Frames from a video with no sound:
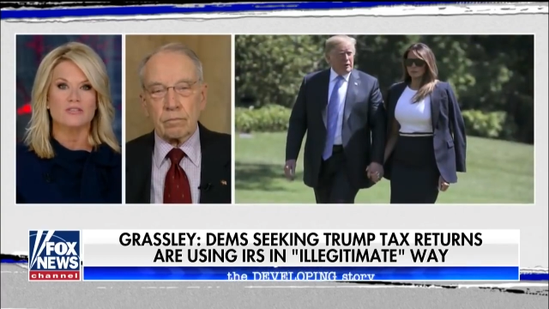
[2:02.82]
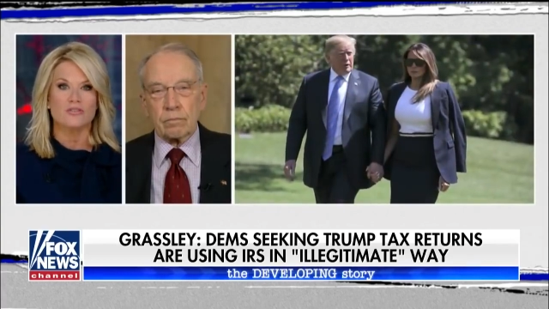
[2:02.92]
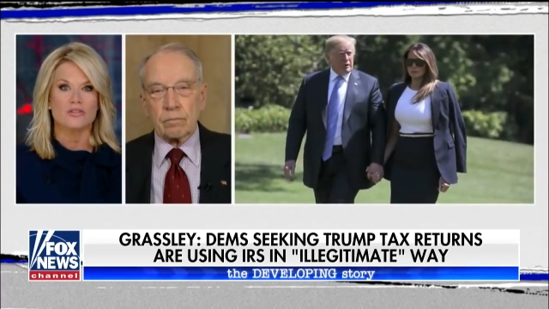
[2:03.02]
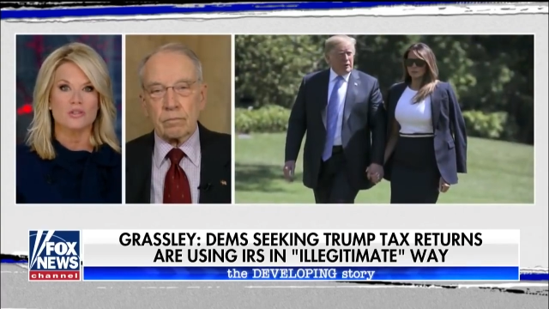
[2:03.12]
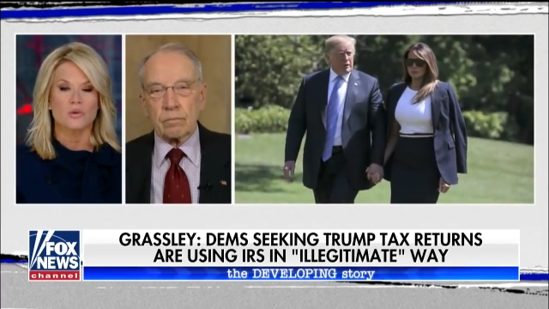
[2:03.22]

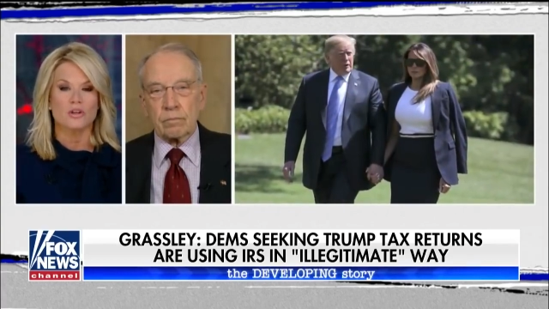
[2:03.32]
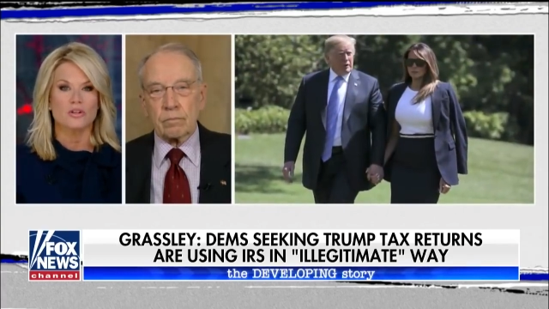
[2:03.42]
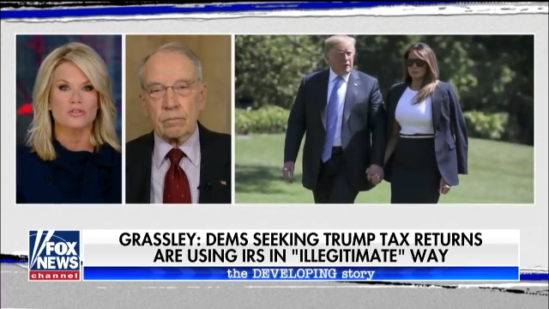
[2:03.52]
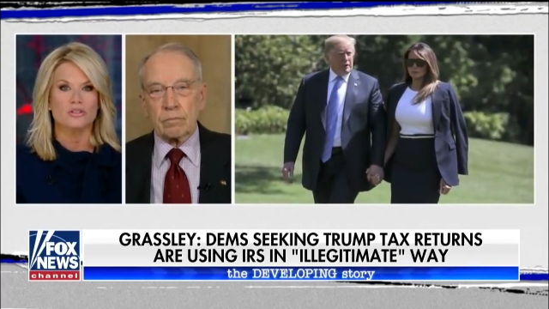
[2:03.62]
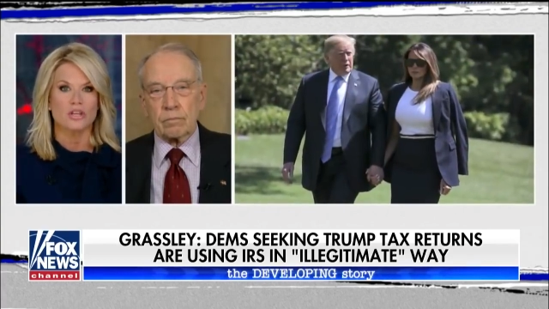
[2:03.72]
Speaker 1: there's also a
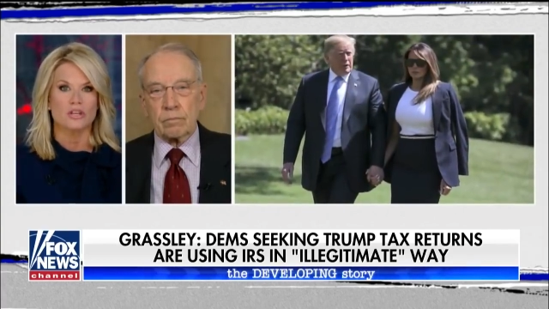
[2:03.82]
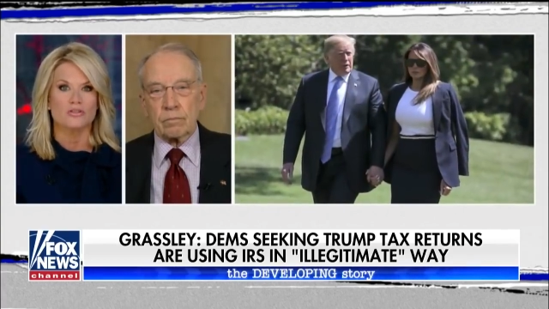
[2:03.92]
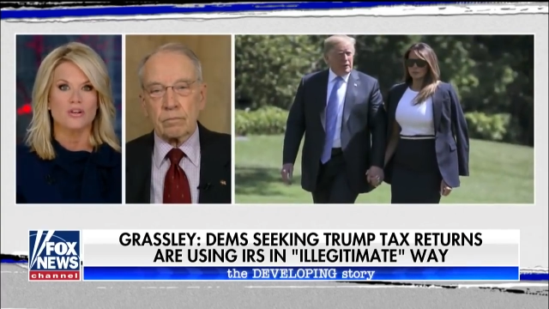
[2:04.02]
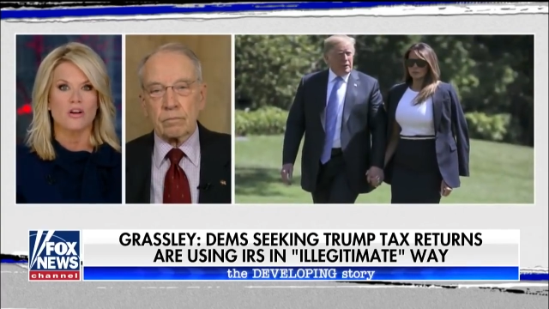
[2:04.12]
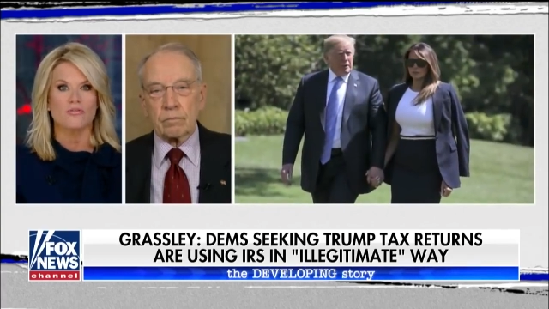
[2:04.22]
conclusion that you
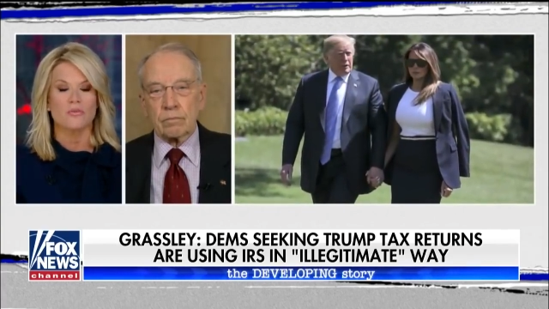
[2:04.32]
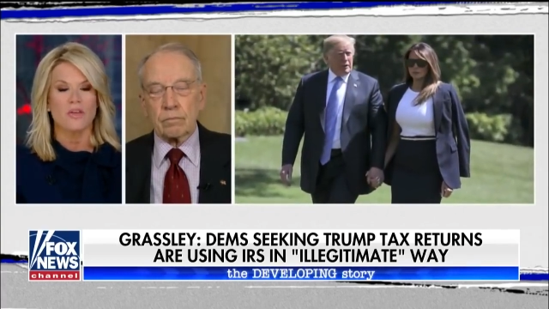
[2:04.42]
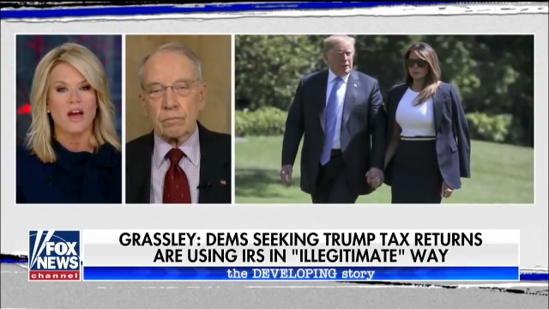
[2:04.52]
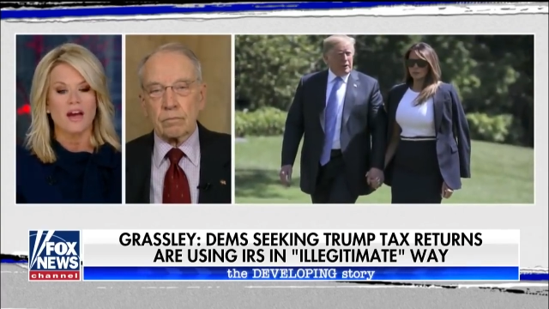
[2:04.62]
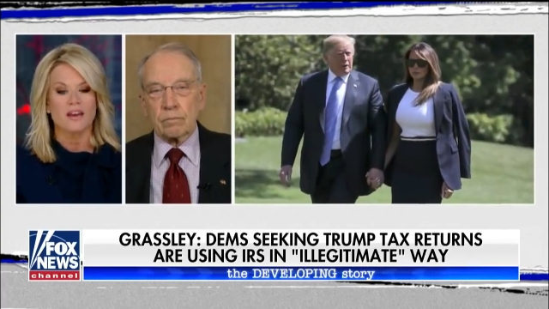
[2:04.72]
could draw from
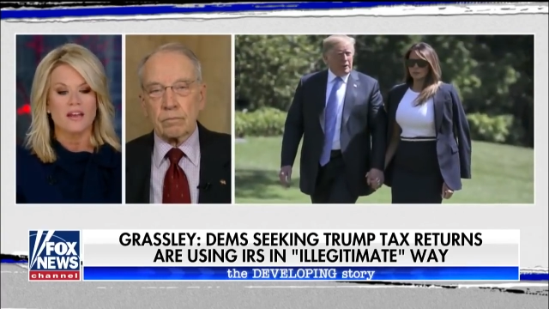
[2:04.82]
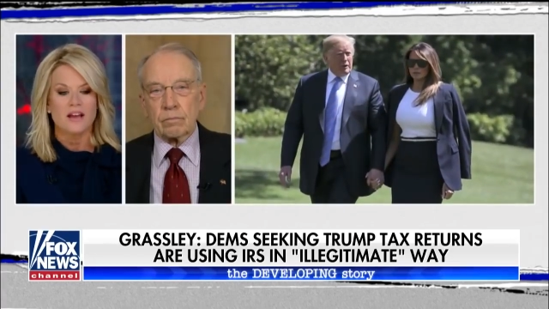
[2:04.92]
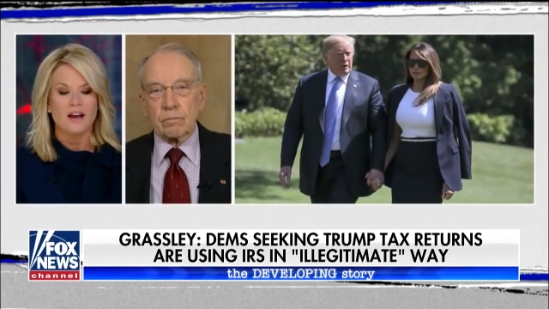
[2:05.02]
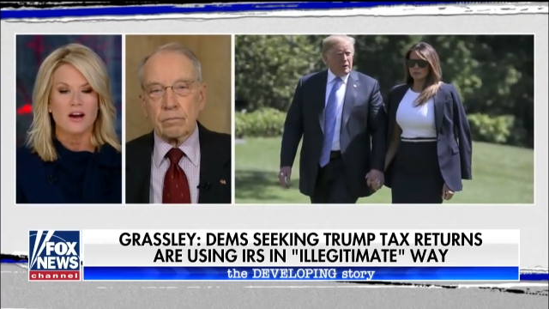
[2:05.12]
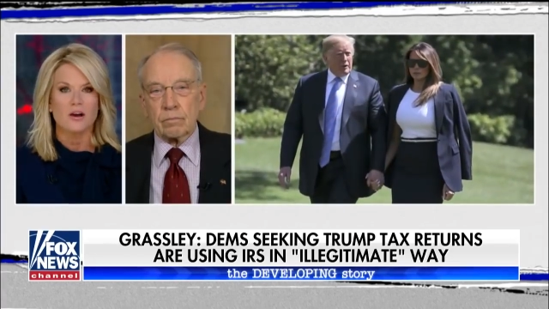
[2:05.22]
that,
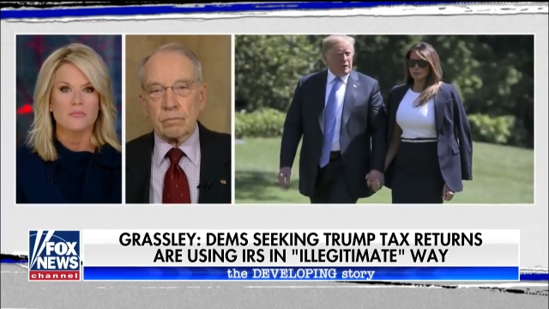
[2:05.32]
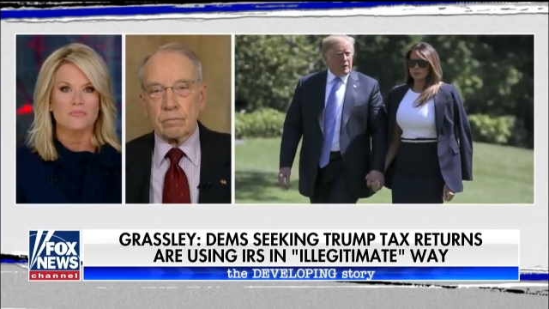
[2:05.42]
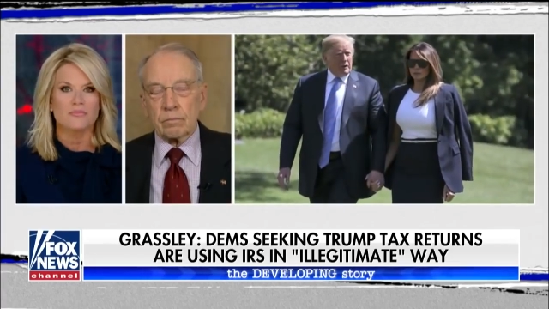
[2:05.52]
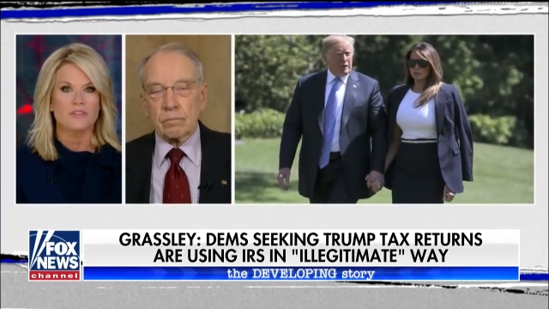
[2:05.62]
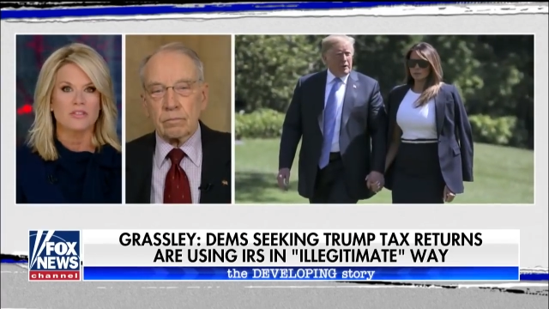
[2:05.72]

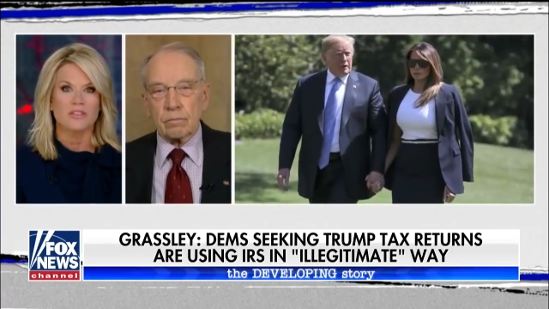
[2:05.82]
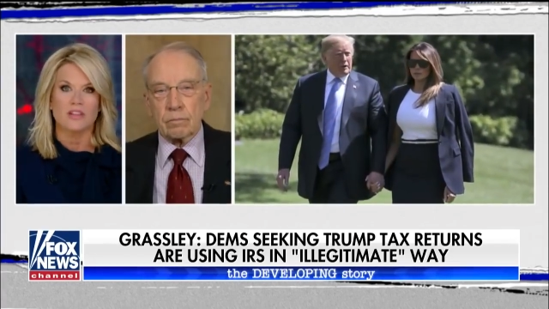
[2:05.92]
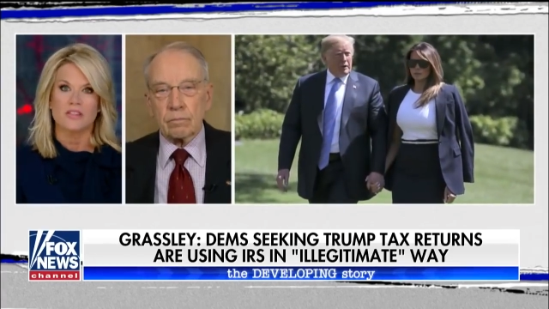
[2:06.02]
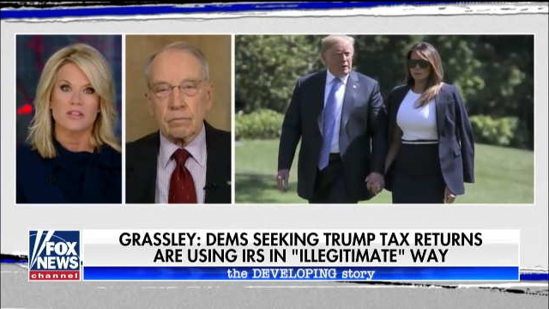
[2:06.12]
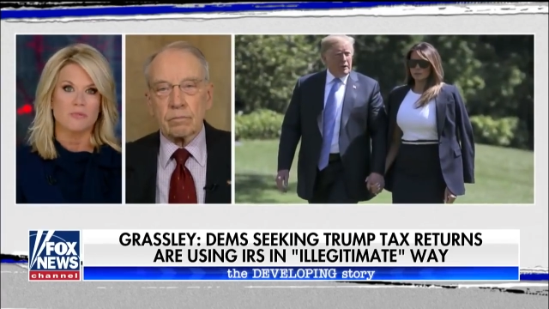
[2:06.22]
um, that,
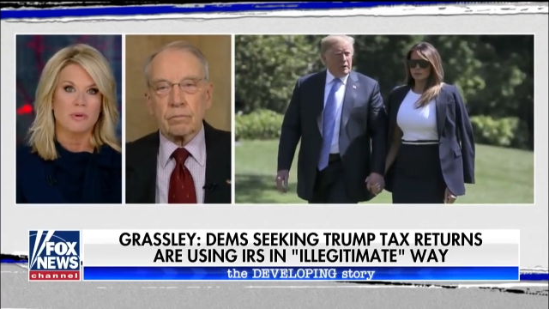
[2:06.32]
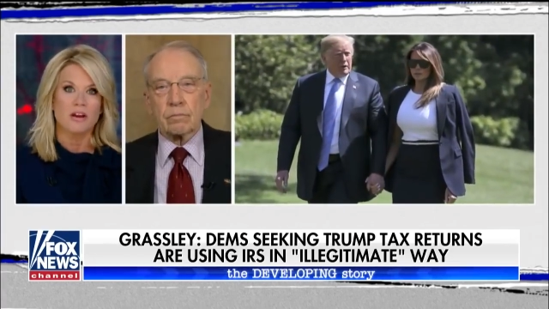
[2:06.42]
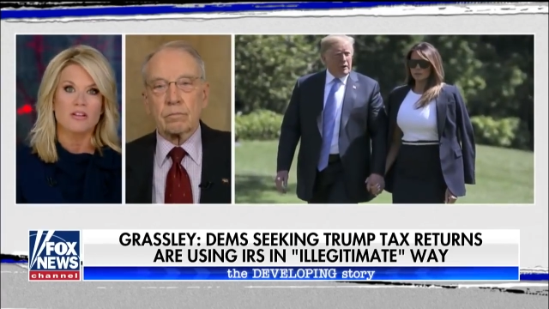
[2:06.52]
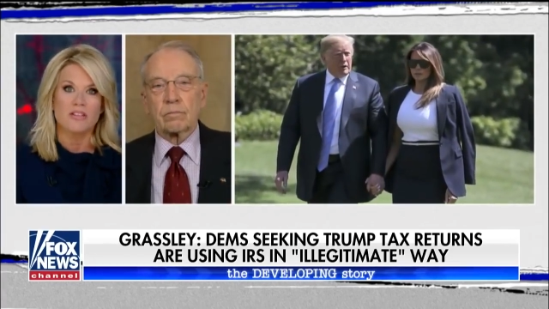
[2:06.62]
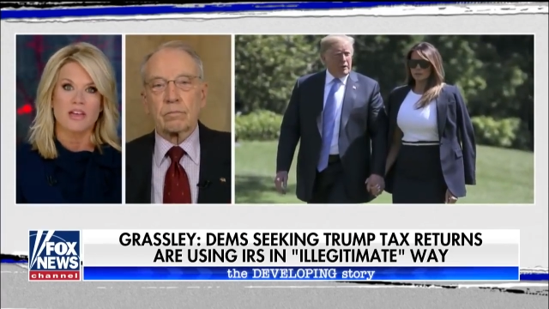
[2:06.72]
that, that
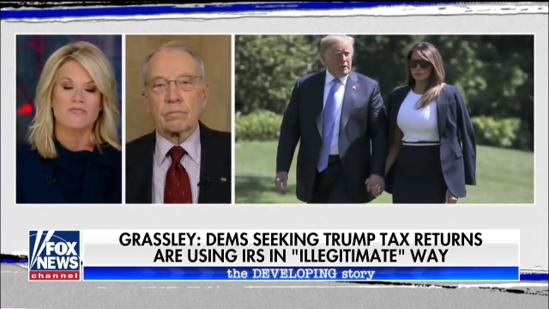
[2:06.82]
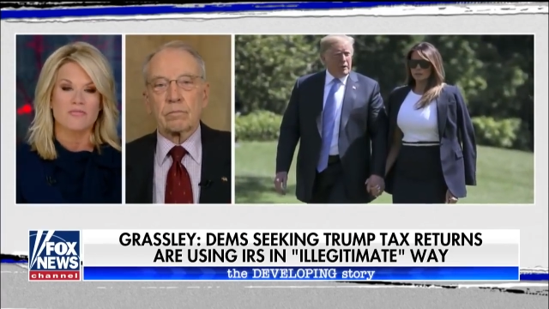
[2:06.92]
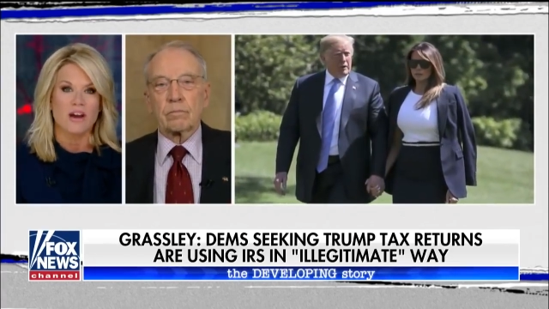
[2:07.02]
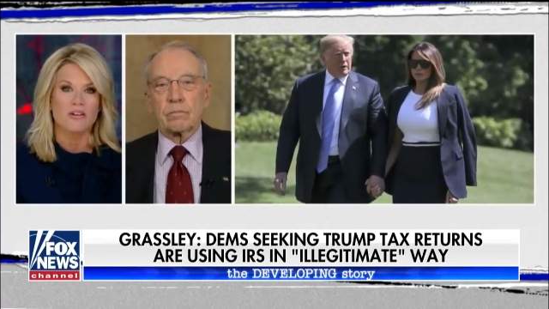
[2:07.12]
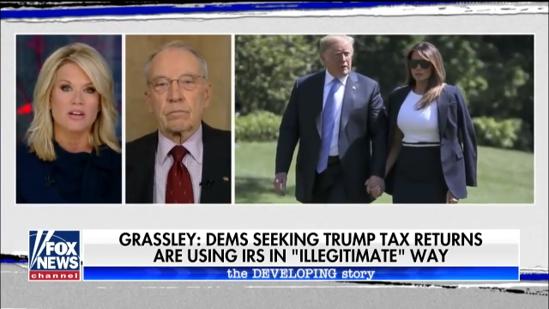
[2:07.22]
apparently they haven't found